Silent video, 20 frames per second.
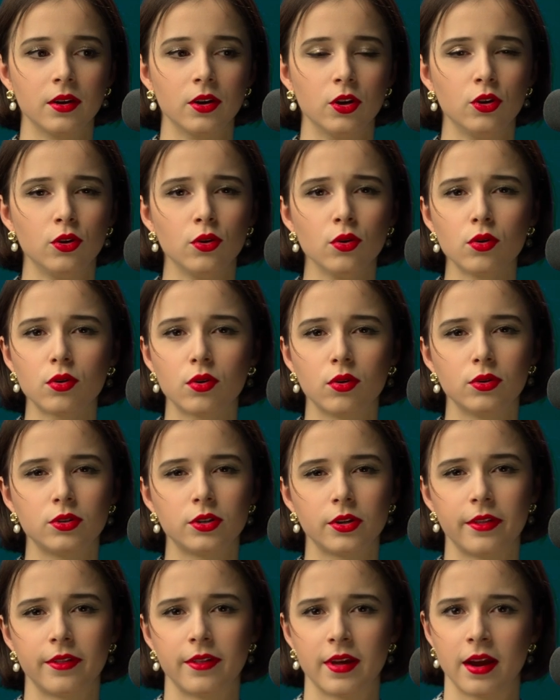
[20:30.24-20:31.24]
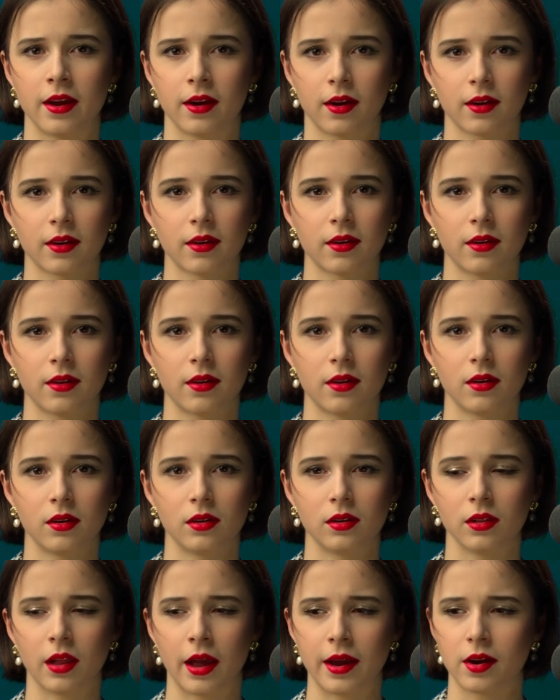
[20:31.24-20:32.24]
you could think,
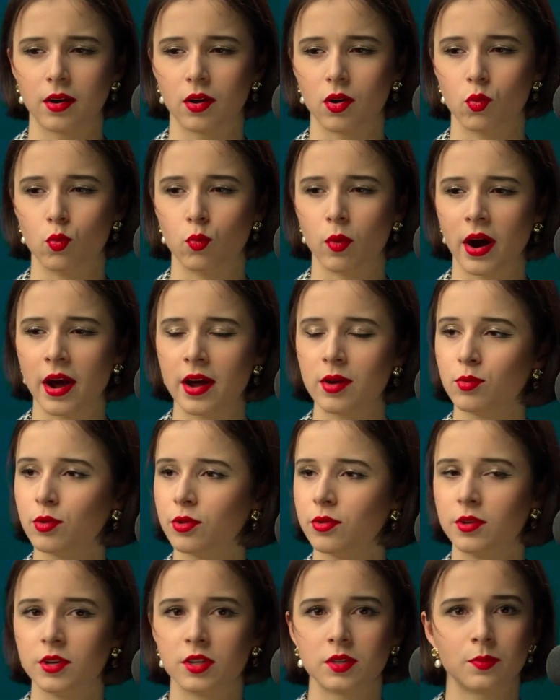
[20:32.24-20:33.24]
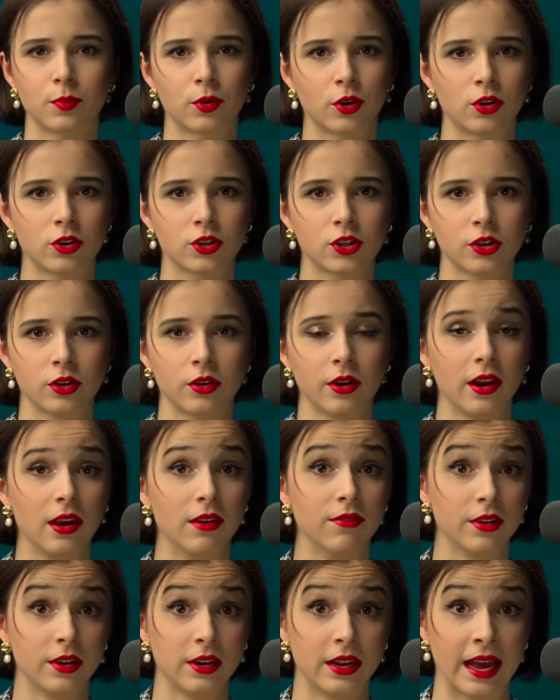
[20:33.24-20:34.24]
like, why would this person
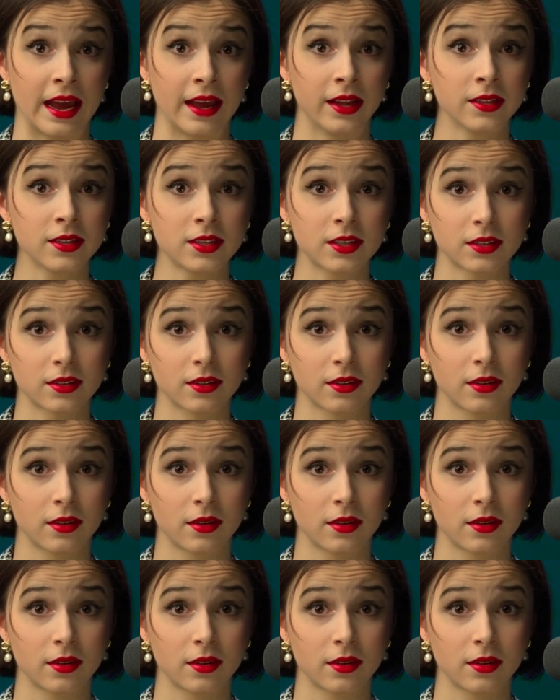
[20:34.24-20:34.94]
even dance?